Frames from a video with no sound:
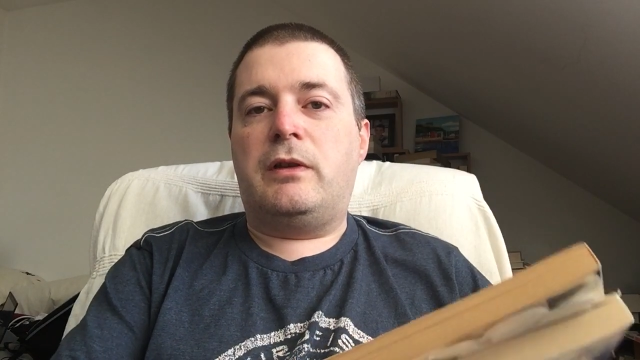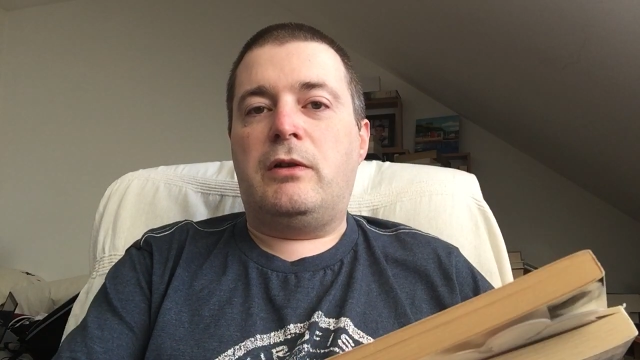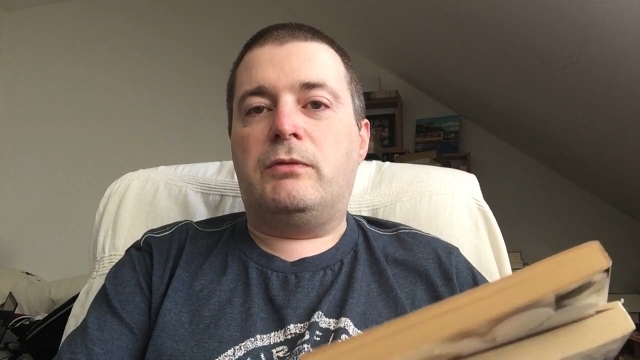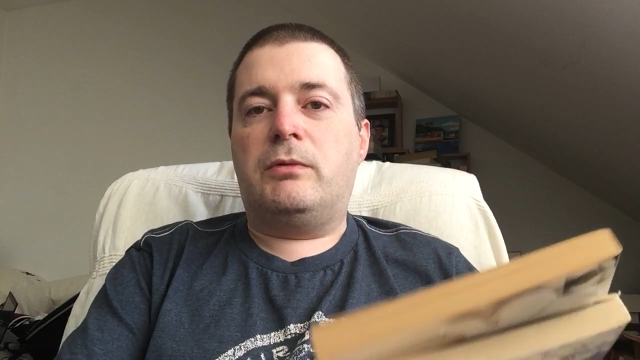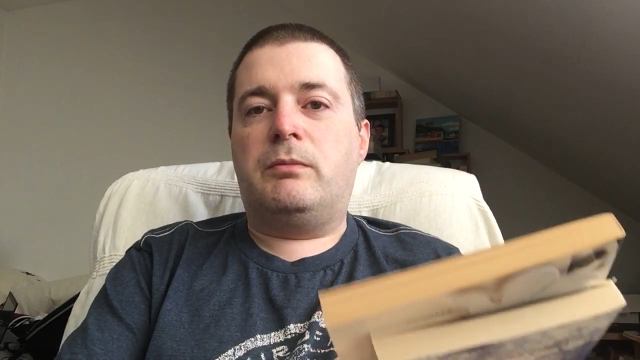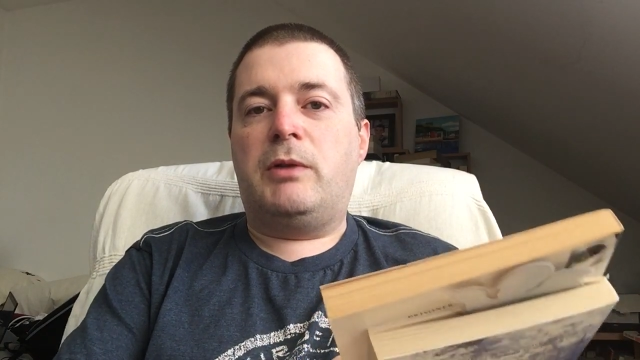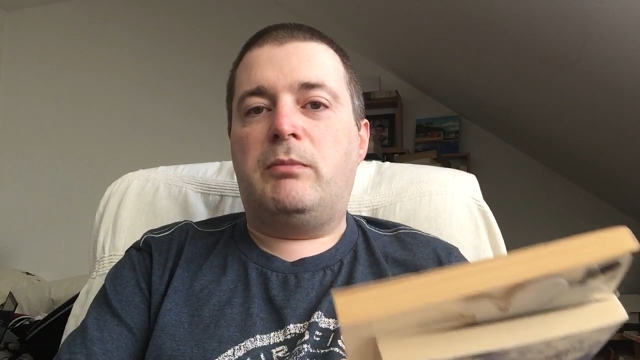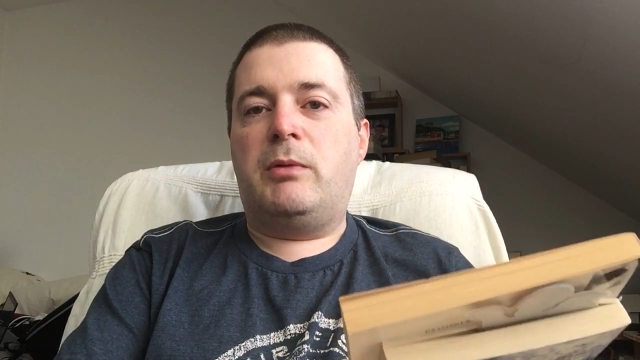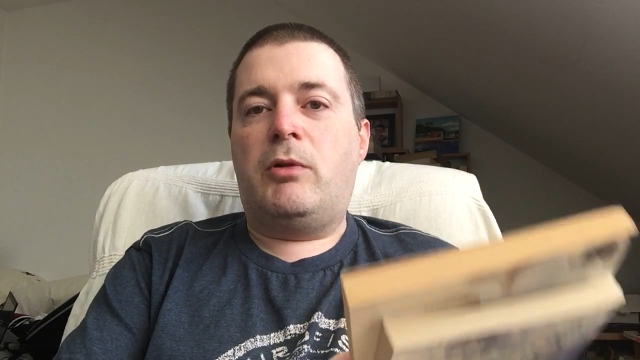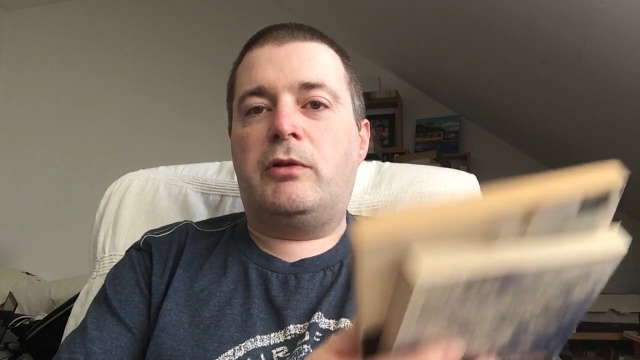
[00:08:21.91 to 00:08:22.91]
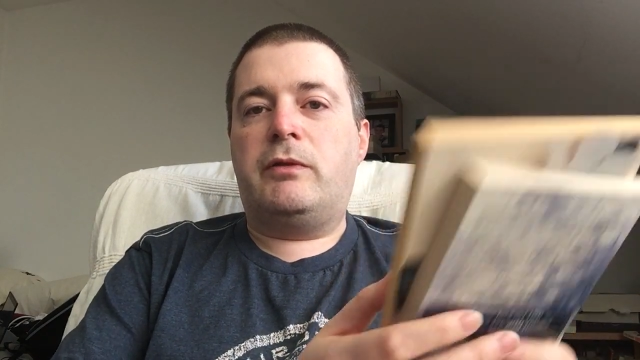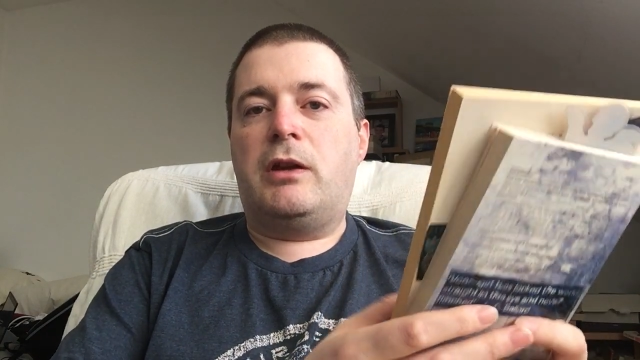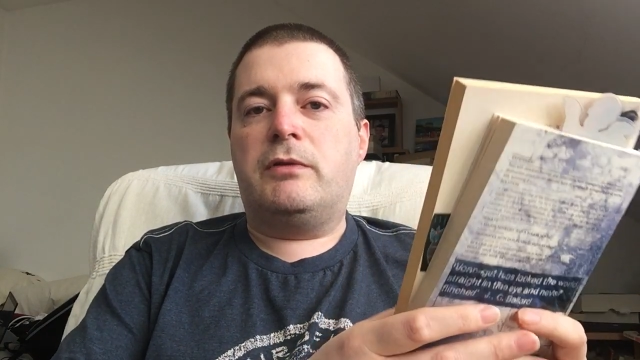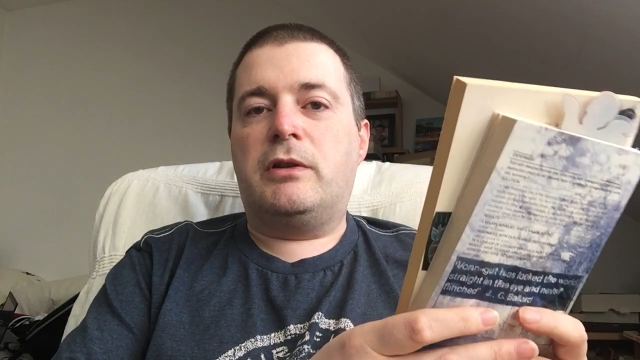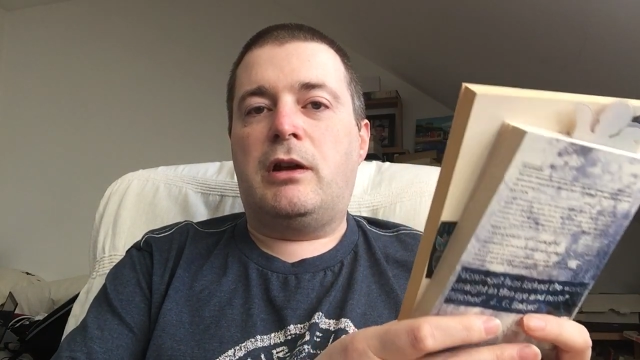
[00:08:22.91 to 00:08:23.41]
those would be one of
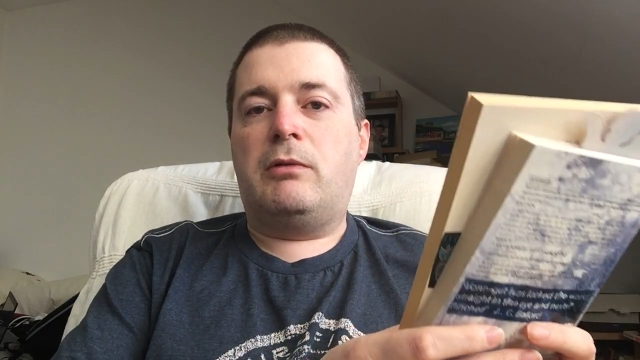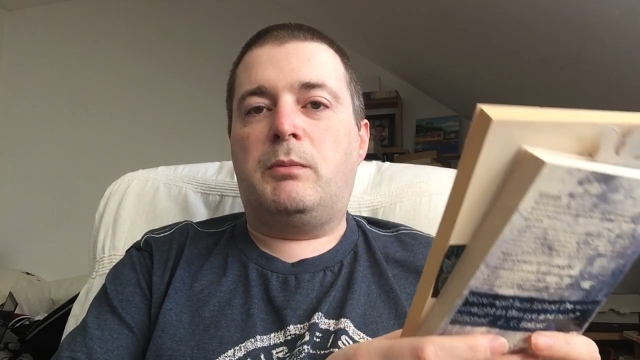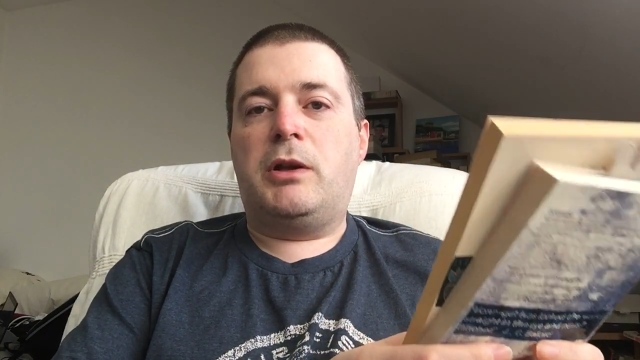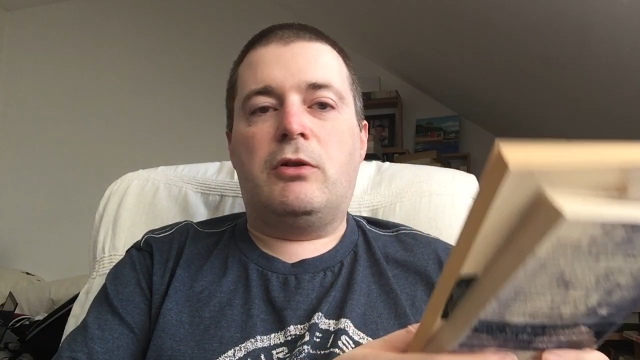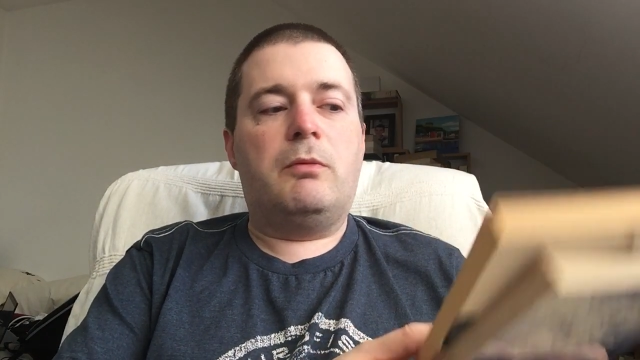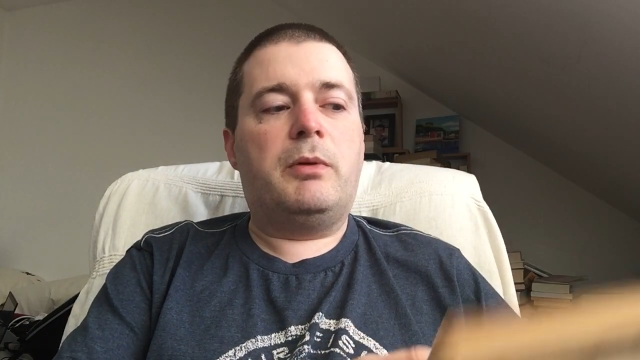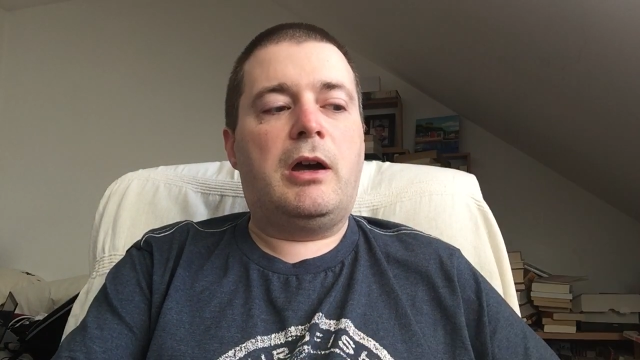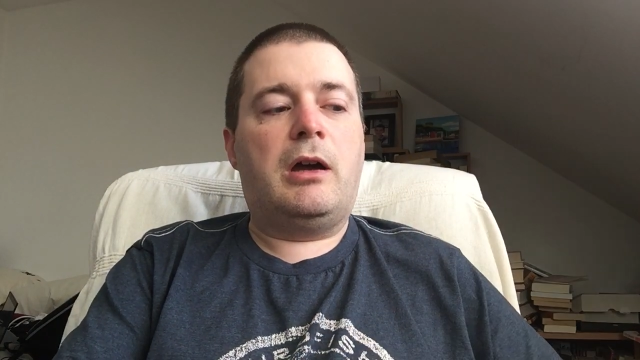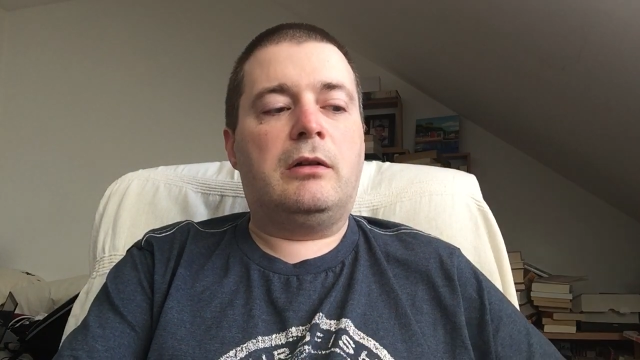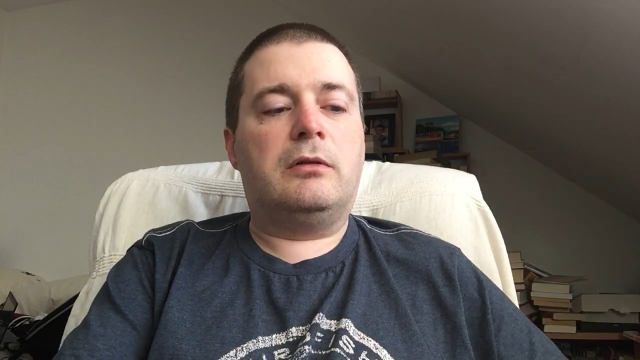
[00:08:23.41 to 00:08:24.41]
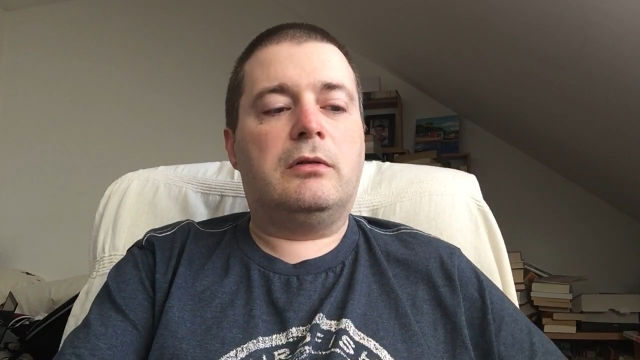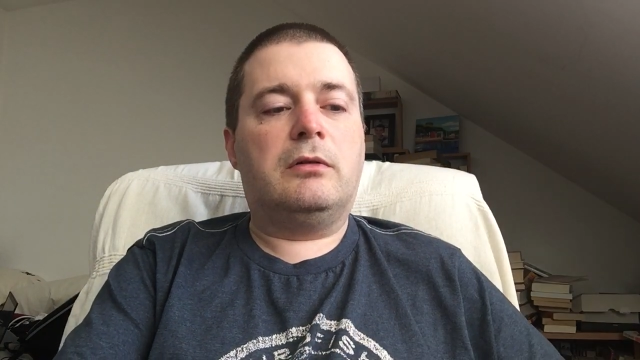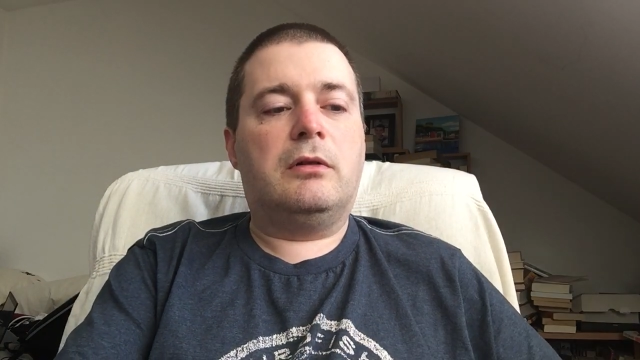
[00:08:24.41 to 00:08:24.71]
those that I would pick up and